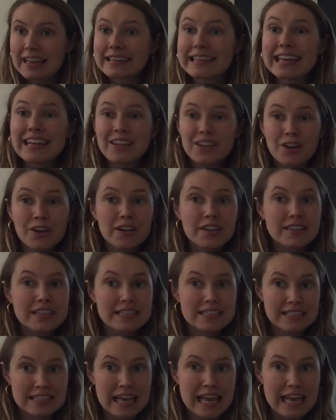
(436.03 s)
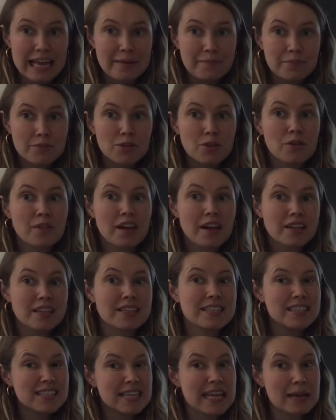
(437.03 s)
They look the same, so they are
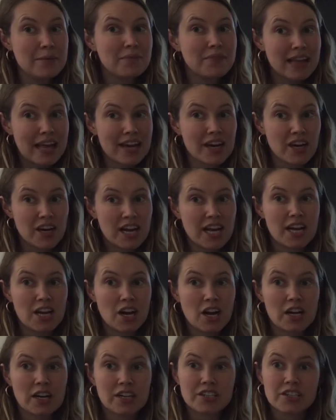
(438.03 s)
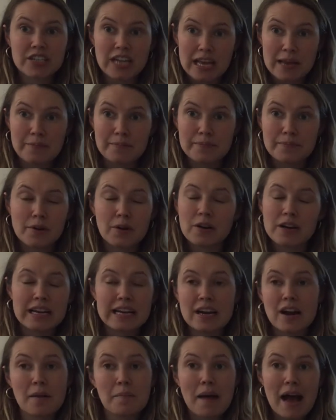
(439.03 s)
the same letter in our shape or
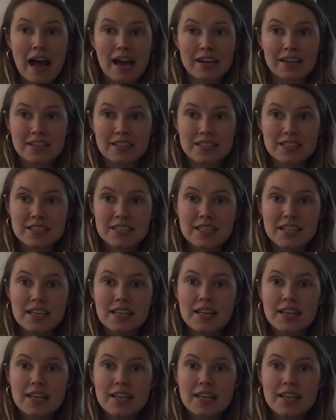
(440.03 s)
in our patterns.